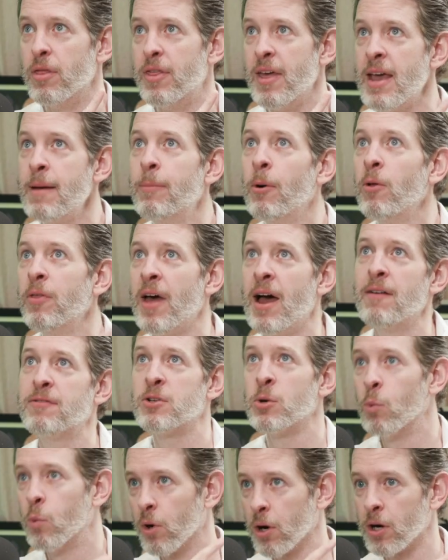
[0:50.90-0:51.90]
They both have
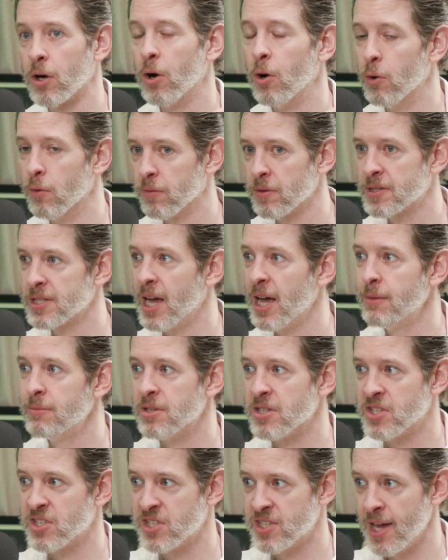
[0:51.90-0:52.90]
to work overtime
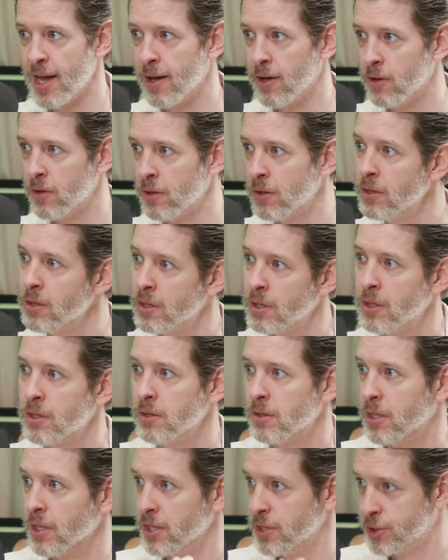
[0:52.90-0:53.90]
to sell
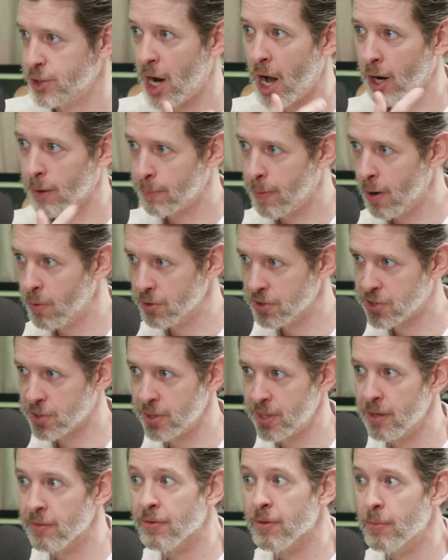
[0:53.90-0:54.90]
the jock
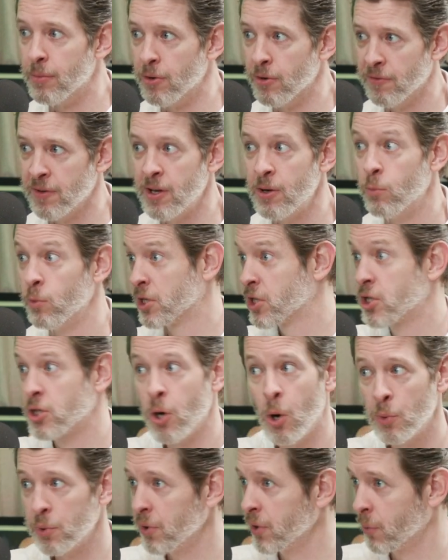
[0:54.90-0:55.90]
poetry of the movie, which
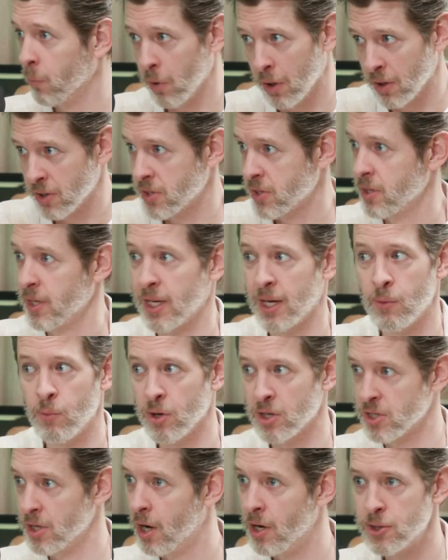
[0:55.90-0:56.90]
totally works. Like it
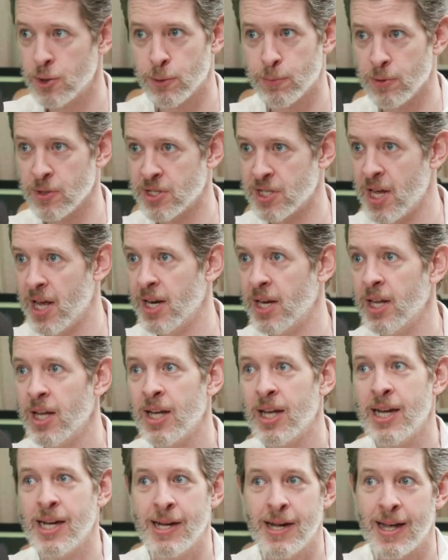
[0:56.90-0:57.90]
works 100%.
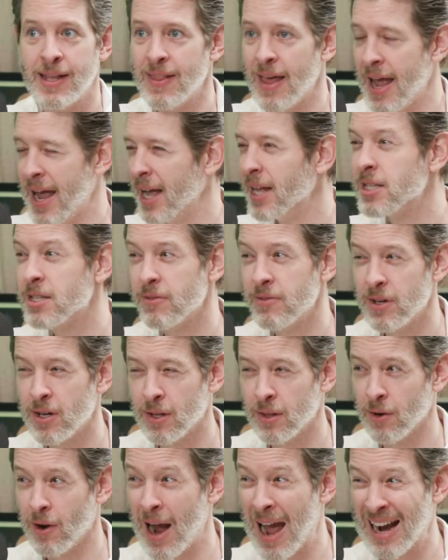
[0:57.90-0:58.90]
In the hands of
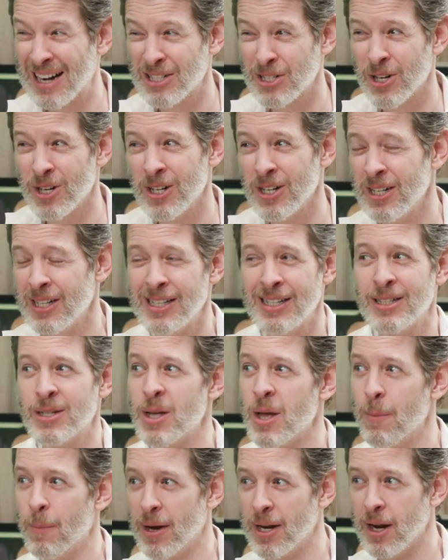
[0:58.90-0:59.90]
another actor, it might